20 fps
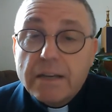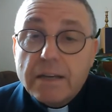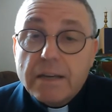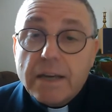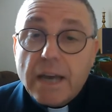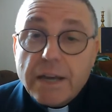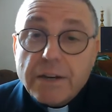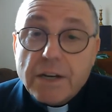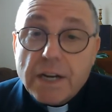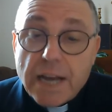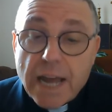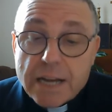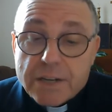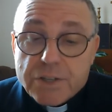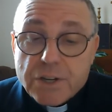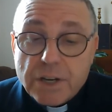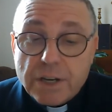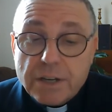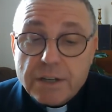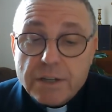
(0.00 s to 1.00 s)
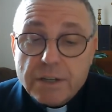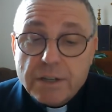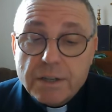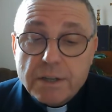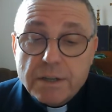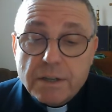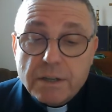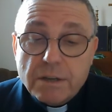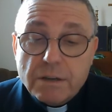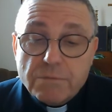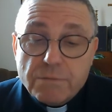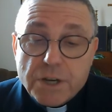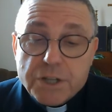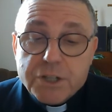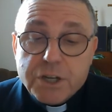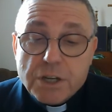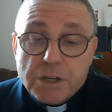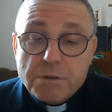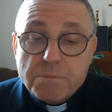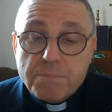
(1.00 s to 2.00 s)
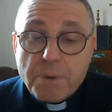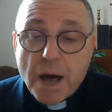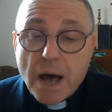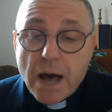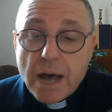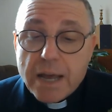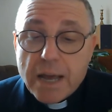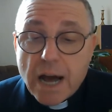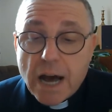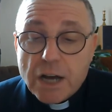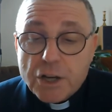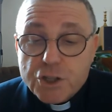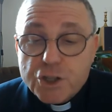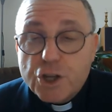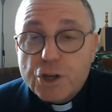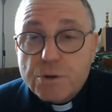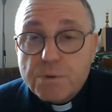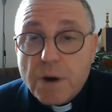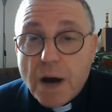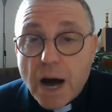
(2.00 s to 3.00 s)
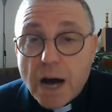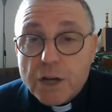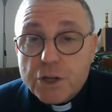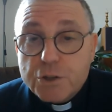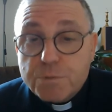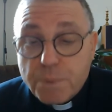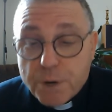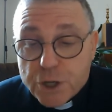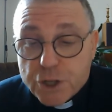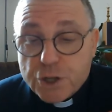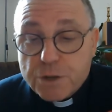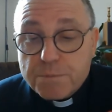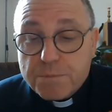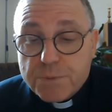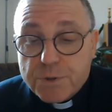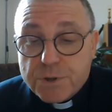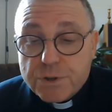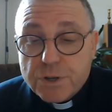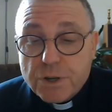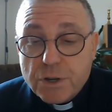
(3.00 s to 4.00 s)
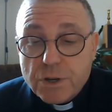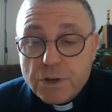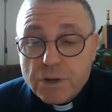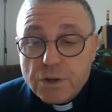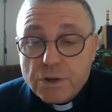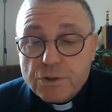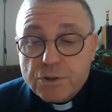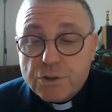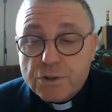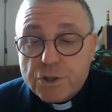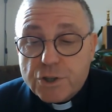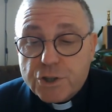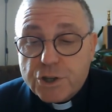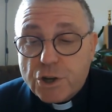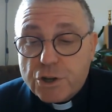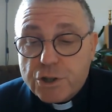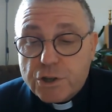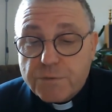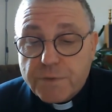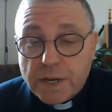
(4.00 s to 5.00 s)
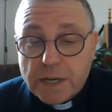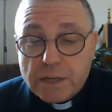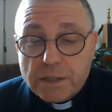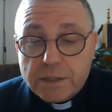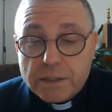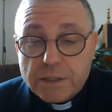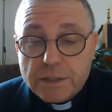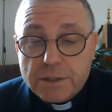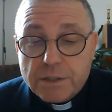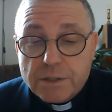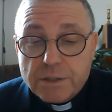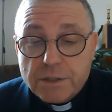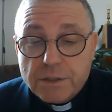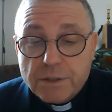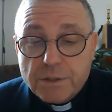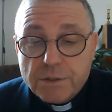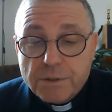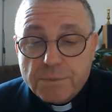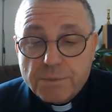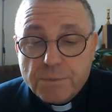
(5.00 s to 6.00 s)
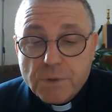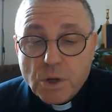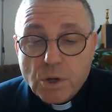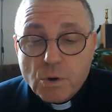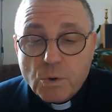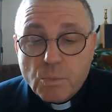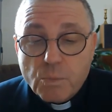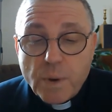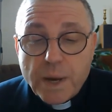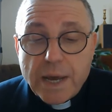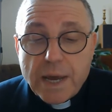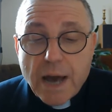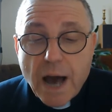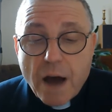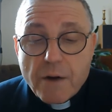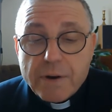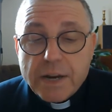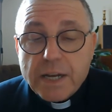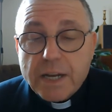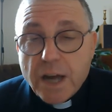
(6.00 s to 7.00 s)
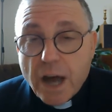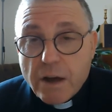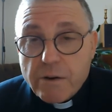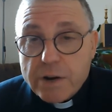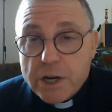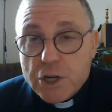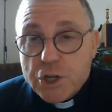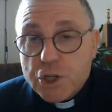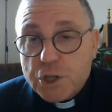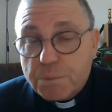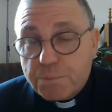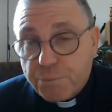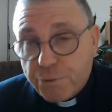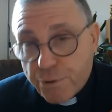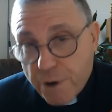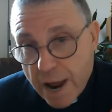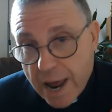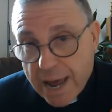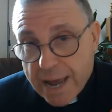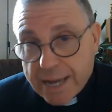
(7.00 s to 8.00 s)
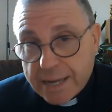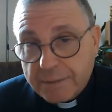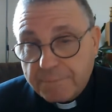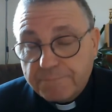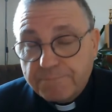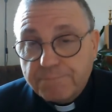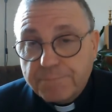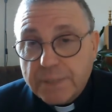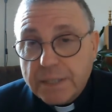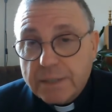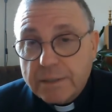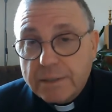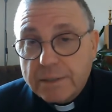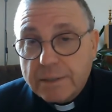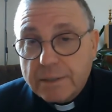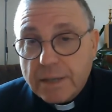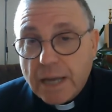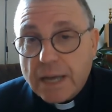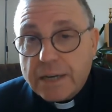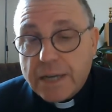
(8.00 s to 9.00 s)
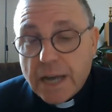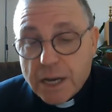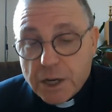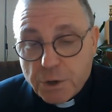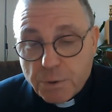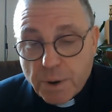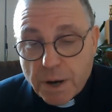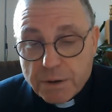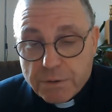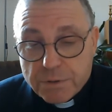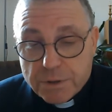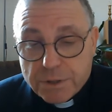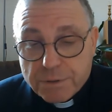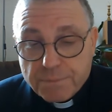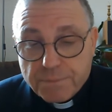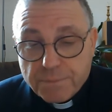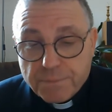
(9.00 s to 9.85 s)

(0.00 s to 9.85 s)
In a letter written by our two archbishops to the Church of England, we are encouraged to pray, and I quote,